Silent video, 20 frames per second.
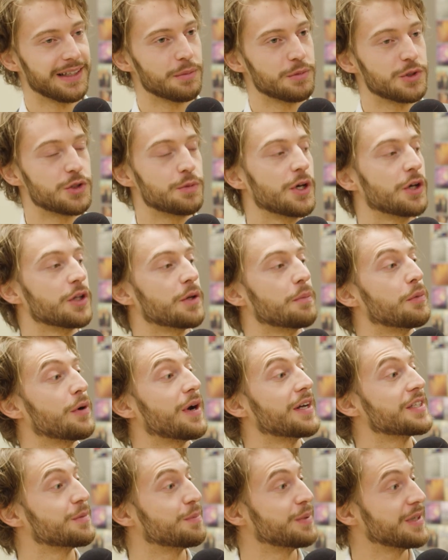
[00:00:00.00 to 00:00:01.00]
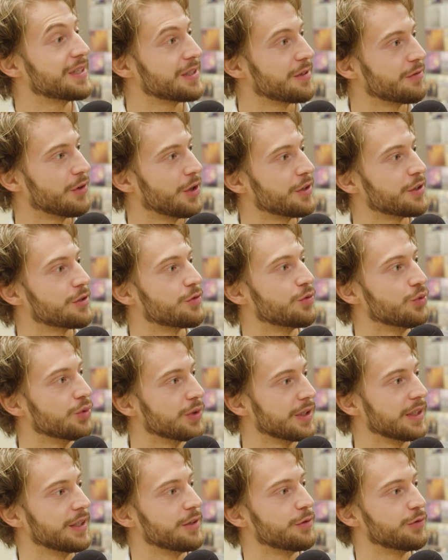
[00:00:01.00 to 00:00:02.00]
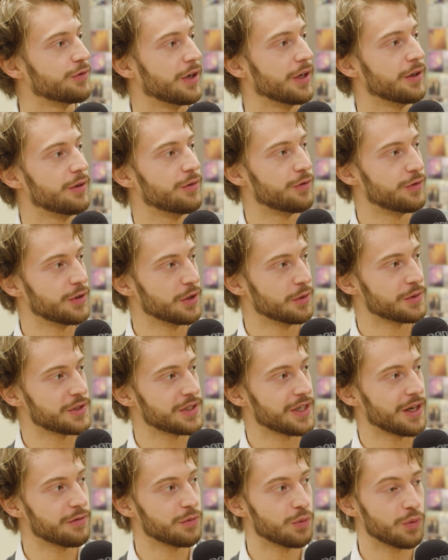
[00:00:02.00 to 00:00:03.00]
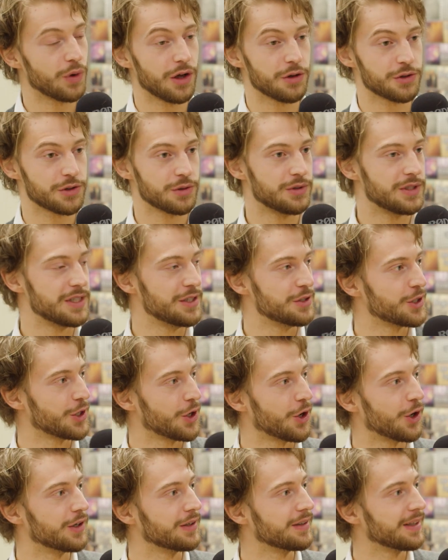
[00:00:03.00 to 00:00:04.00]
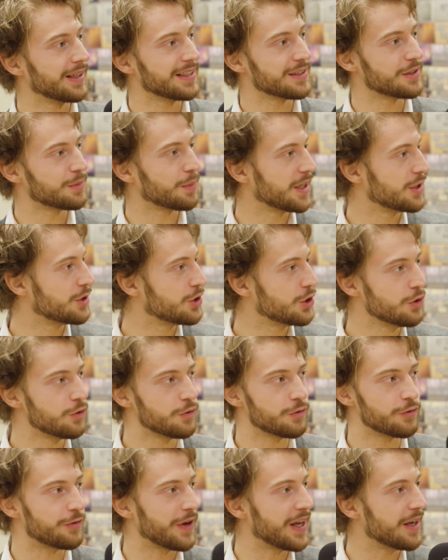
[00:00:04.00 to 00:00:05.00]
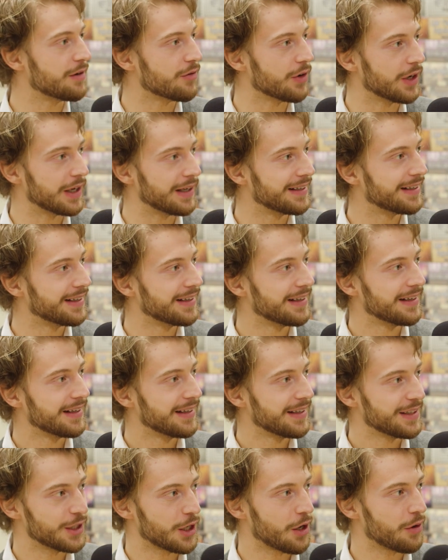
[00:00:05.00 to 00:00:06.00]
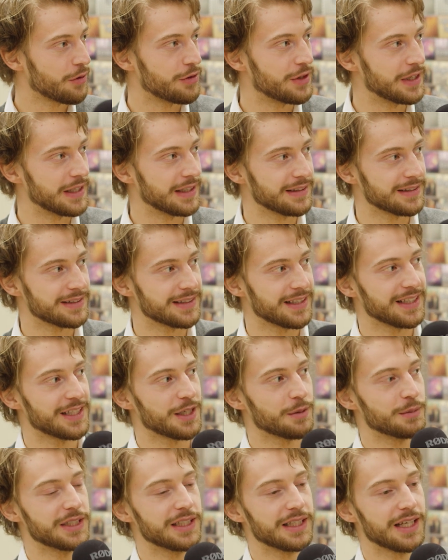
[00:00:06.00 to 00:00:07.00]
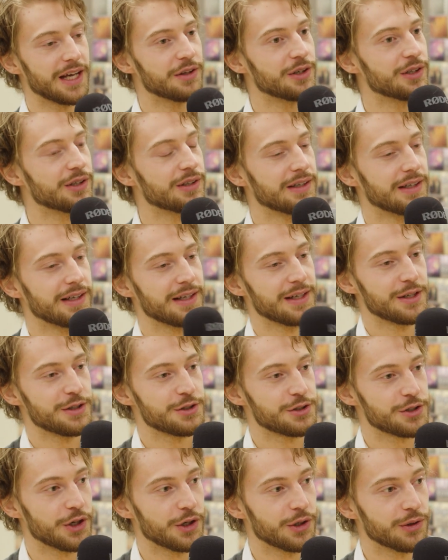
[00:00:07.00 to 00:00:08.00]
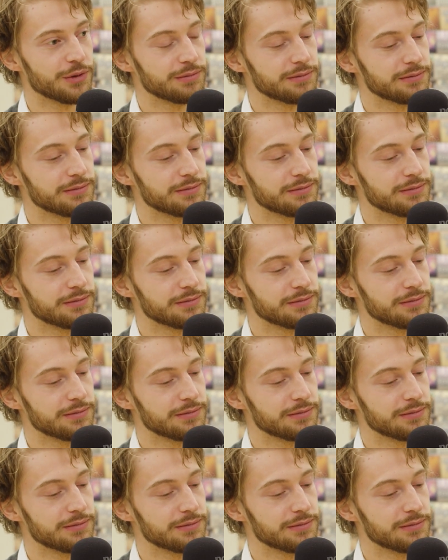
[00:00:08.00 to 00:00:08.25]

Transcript: to be on the precipice of all this really fun film stuff while also teaching art. Like it's my 2 favorite things like coming together. So